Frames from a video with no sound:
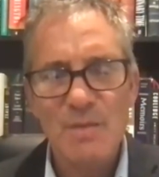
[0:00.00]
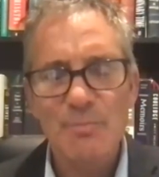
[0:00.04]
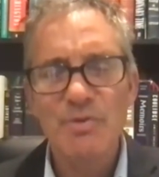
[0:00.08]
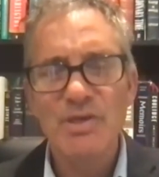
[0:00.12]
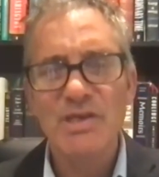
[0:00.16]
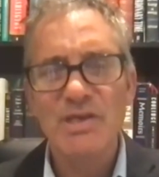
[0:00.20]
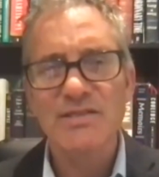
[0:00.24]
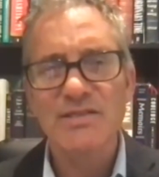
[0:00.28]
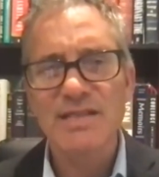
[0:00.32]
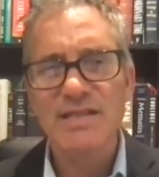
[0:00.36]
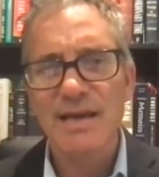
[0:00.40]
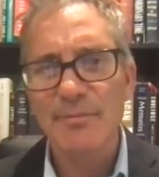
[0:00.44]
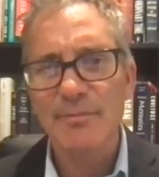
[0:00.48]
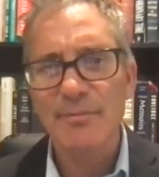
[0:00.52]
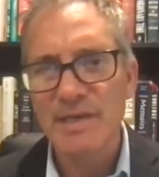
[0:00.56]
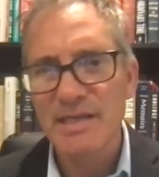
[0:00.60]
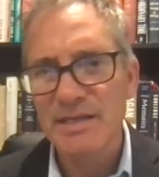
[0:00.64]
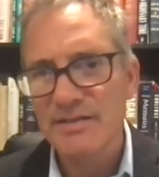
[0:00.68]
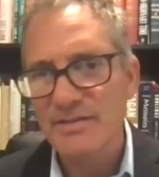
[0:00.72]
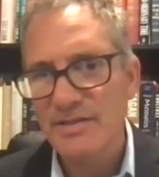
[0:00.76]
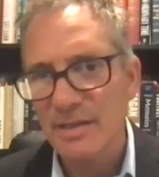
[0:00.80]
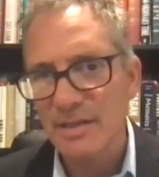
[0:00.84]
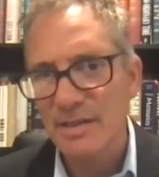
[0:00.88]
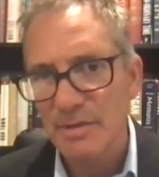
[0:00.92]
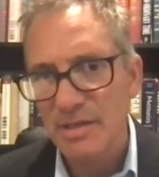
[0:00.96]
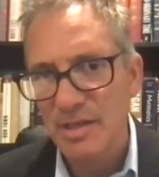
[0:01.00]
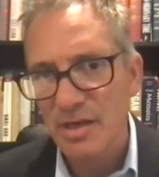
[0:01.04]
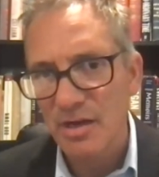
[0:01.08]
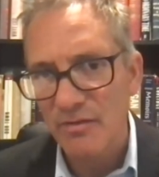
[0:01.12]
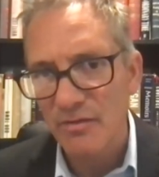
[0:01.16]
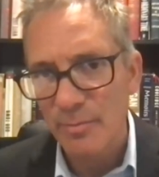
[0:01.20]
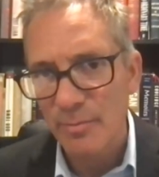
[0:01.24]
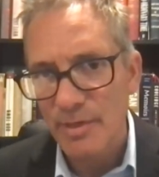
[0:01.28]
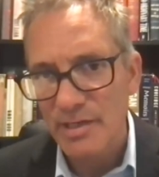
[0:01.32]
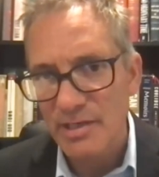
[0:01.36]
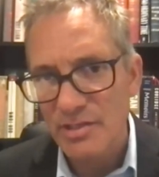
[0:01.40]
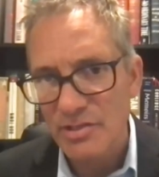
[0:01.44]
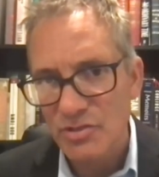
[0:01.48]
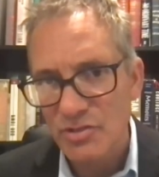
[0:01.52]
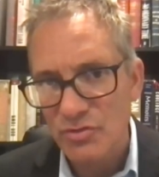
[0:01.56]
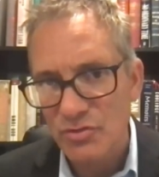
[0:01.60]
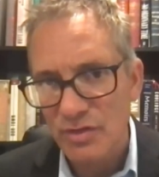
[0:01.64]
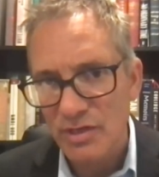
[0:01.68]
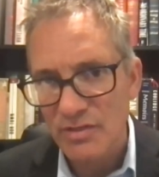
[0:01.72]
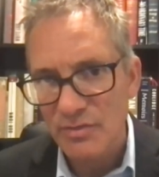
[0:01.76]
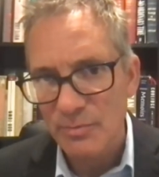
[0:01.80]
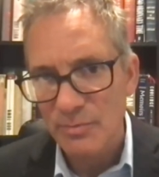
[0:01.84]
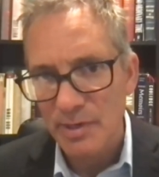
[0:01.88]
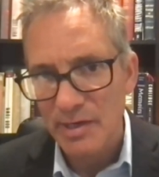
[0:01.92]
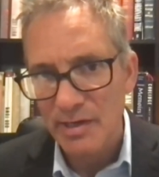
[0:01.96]
because that means that government is
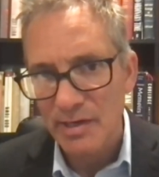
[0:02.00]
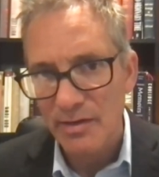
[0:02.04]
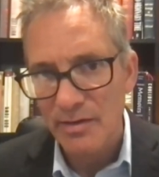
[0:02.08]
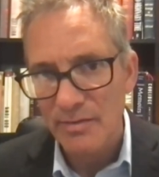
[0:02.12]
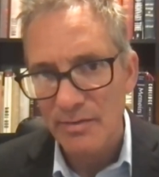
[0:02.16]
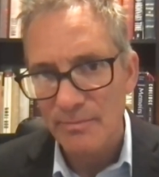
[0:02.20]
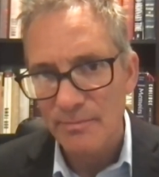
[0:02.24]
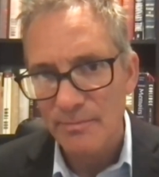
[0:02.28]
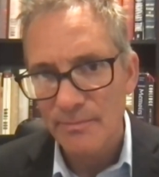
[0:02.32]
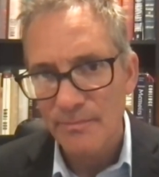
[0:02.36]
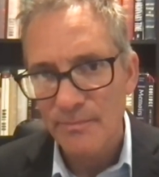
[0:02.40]
transparent